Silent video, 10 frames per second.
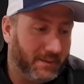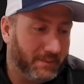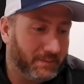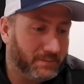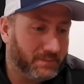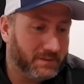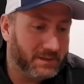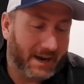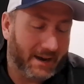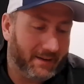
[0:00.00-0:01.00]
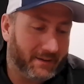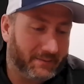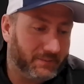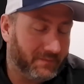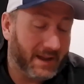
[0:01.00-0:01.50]
To
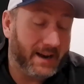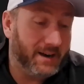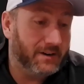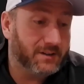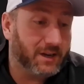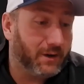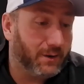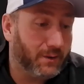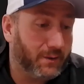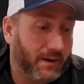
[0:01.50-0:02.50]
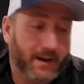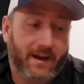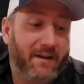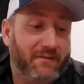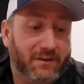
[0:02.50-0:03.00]
either 10 years ago, a
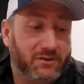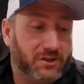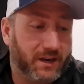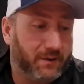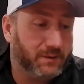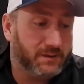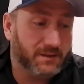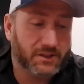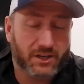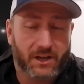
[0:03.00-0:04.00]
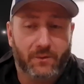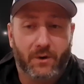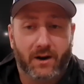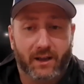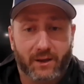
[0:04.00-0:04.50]
half-ounce jig was the jig you
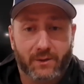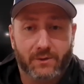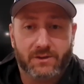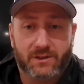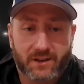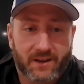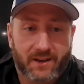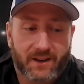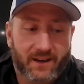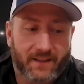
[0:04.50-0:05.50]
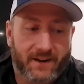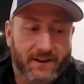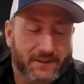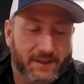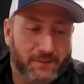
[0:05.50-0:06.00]
wanted to use. And then
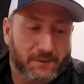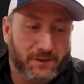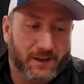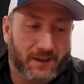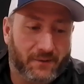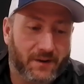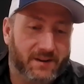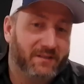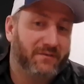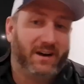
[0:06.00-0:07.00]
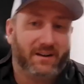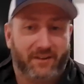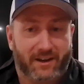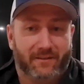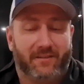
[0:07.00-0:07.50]
it seems like it went to
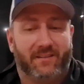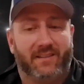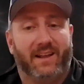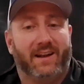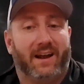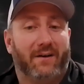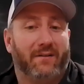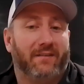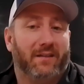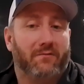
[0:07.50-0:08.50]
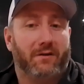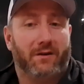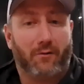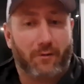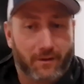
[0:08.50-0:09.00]
5/8. And then now it's at
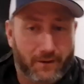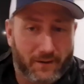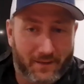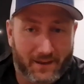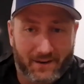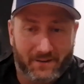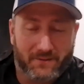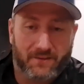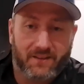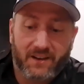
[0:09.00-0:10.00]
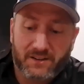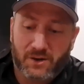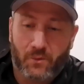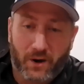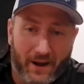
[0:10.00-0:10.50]
3/4. And then it's
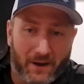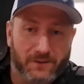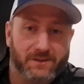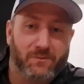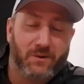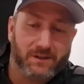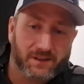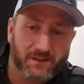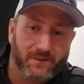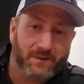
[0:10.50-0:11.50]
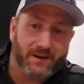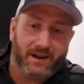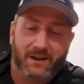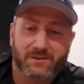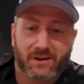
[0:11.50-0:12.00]
to 1 ounce and one
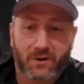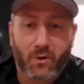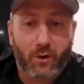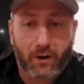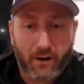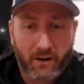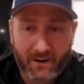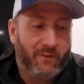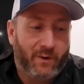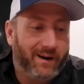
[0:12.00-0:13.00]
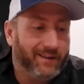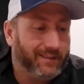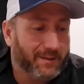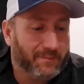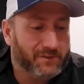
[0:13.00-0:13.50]
ounce and a quarter. I
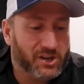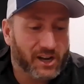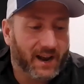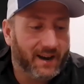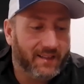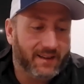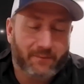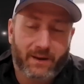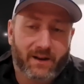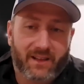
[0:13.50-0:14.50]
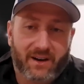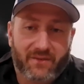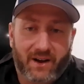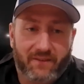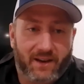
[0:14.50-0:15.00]
rarely jig anything bigger than a
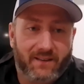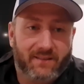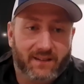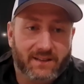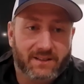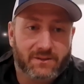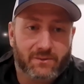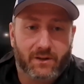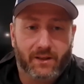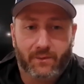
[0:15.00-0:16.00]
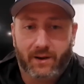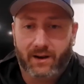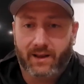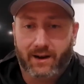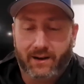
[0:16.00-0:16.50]
5/8 unless it's really
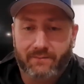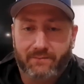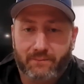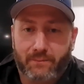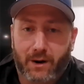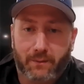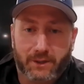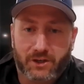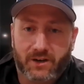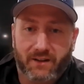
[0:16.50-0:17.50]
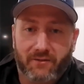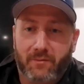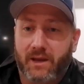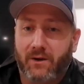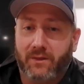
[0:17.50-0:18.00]
windy. And I probably shouldn't even
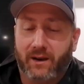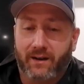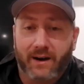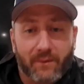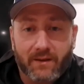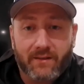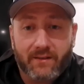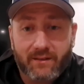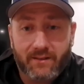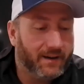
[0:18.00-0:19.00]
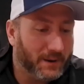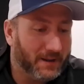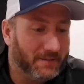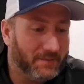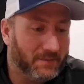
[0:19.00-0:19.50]
be out there anyways. But
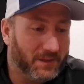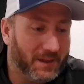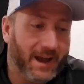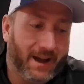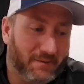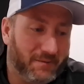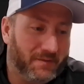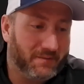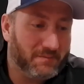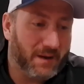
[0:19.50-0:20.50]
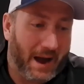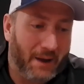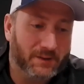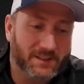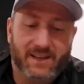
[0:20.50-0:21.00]
yeah,
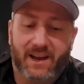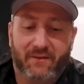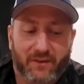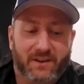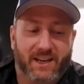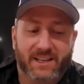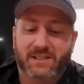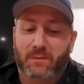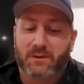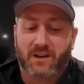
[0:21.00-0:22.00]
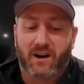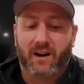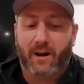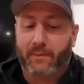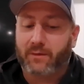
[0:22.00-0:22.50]
I would say to get someone
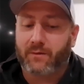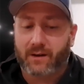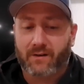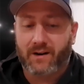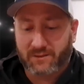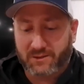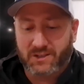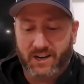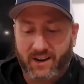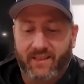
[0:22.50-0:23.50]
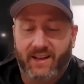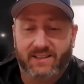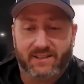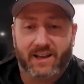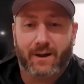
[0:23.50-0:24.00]
started up, a 3/4 ounce jig and that
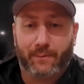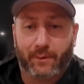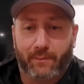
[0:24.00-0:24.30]
setup